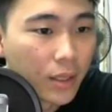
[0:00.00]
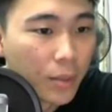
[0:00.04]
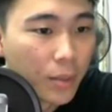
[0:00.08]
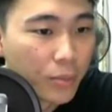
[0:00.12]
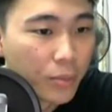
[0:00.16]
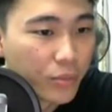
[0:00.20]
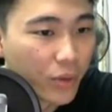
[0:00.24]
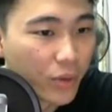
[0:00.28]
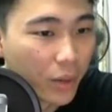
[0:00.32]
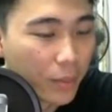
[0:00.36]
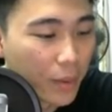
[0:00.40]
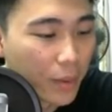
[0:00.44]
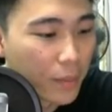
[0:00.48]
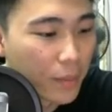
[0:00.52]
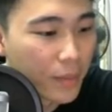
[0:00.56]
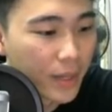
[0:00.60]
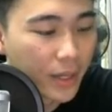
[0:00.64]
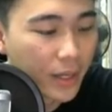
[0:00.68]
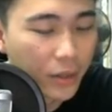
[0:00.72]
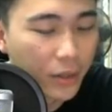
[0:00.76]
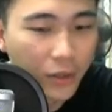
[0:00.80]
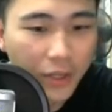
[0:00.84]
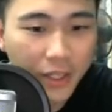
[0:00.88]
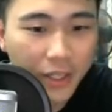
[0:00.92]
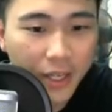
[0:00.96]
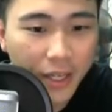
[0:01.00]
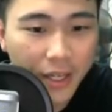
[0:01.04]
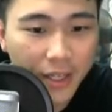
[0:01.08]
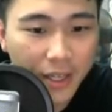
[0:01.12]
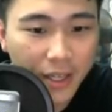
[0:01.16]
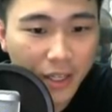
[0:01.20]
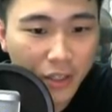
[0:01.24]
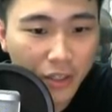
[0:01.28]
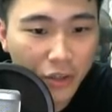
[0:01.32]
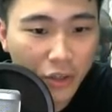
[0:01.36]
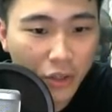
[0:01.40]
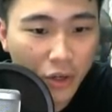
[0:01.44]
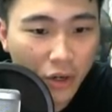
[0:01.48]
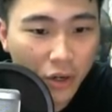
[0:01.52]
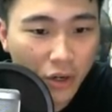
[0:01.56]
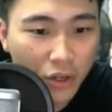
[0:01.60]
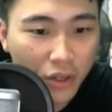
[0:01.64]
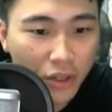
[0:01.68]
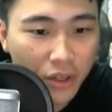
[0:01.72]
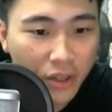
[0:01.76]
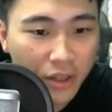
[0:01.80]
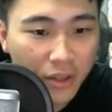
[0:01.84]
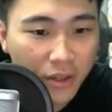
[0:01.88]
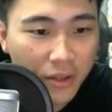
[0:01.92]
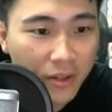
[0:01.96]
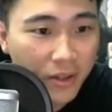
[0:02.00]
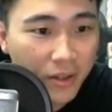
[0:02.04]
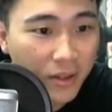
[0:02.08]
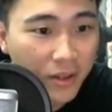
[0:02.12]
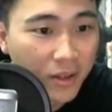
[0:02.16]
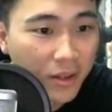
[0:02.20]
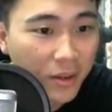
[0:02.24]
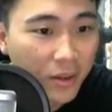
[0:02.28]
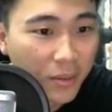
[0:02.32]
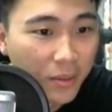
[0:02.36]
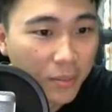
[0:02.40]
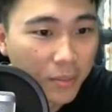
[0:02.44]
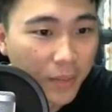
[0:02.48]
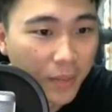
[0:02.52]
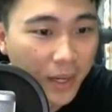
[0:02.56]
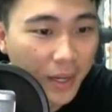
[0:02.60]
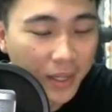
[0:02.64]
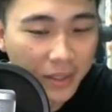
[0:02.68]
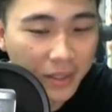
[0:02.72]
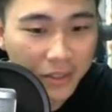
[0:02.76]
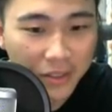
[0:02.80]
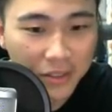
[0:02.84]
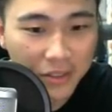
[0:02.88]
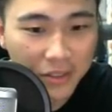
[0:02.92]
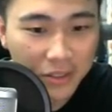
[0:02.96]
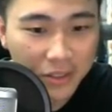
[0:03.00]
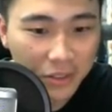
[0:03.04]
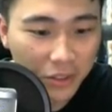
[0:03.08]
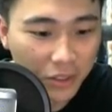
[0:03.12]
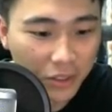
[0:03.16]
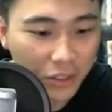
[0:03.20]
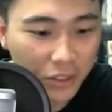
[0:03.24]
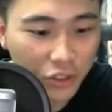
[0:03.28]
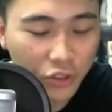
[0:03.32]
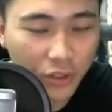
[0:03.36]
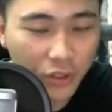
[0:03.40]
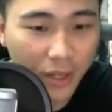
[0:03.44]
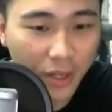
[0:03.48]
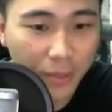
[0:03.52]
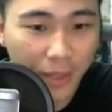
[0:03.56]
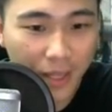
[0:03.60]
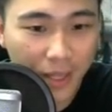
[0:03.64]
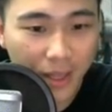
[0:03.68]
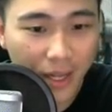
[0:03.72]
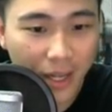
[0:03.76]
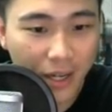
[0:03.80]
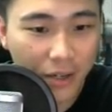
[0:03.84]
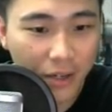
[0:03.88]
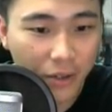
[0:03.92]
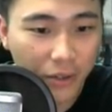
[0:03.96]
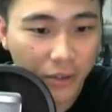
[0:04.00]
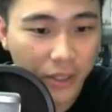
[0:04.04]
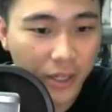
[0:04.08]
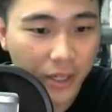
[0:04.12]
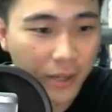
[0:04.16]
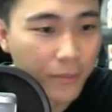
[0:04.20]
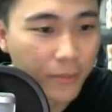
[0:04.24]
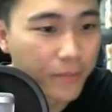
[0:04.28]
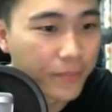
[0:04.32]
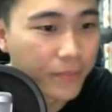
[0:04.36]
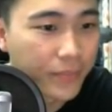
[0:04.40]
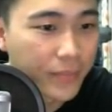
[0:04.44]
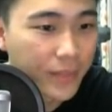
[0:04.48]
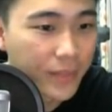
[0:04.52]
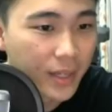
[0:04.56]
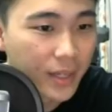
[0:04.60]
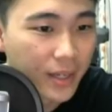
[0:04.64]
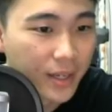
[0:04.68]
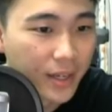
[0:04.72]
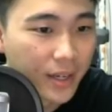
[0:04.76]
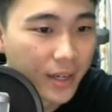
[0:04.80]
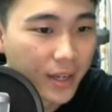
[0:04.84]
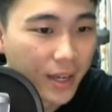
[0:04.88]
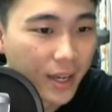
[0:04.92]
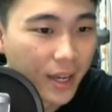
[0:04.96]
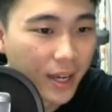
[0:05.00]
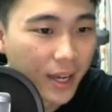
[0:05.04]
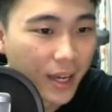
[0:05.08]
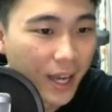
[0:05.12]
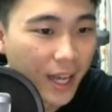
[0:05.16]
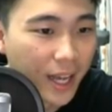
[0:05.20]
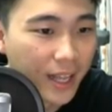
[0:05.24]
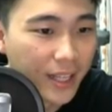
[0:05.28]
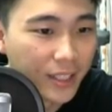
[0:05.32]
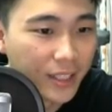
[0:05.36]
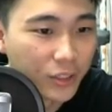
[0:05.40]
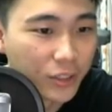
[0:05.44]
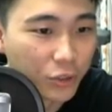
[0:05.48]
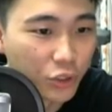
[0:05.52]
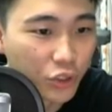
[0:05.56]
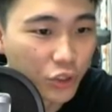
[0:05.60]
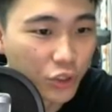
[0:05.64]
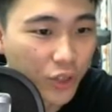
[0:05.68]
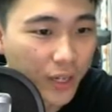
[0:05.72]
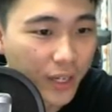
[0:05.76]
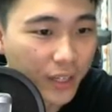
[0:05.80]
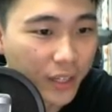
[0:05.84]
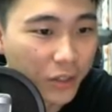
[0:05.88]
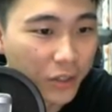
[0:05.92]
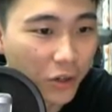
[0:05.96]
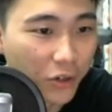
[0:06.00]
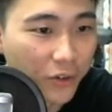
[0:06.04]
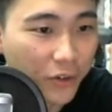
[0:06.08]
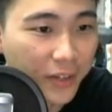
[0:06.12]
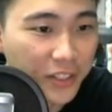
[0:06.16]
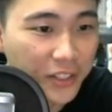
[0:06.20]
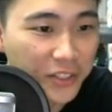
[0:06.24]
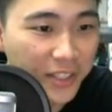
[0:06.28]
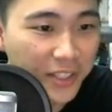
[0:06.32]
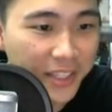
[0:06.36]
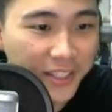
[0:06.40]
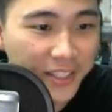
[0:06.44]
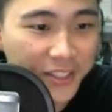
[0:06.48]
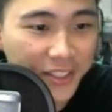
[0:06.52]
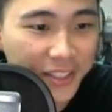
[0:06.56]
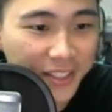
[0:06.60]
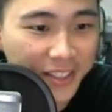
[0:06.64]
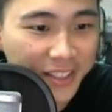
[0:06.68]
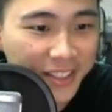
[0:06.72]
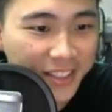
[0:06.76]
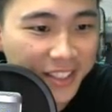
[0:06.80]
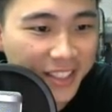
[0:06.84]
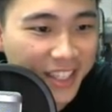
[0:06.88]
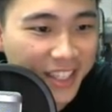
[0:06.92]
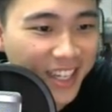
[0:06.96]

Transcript: Probably gonna get ignored, but gonna try my luck, okay? At least you tried, congratulations.